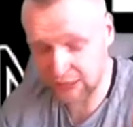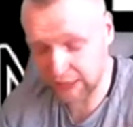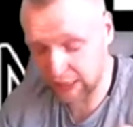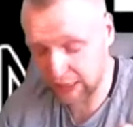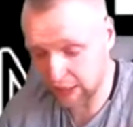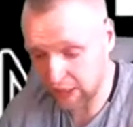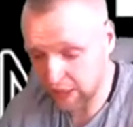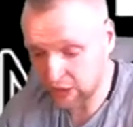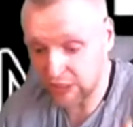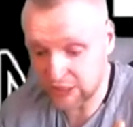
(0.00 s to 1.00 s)
like
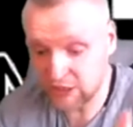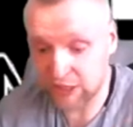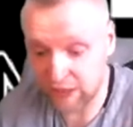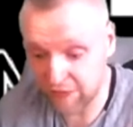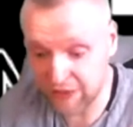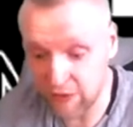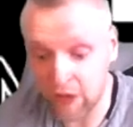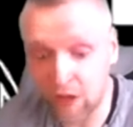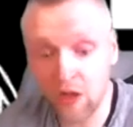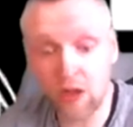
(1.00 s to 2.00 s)
she I guess she had fetal
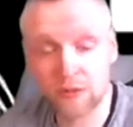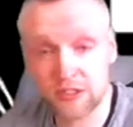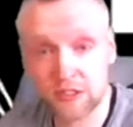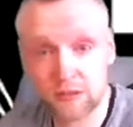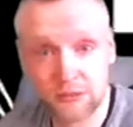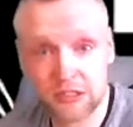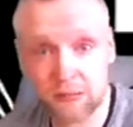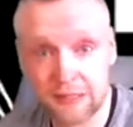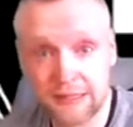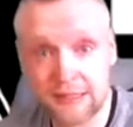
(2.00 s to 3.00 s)
alcohol syndrome or
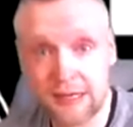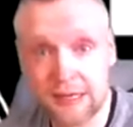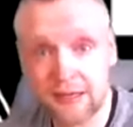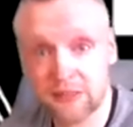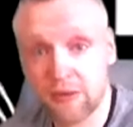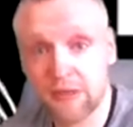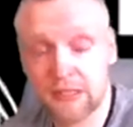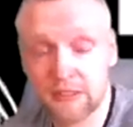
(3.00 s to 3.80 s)
something like that. And it's probably because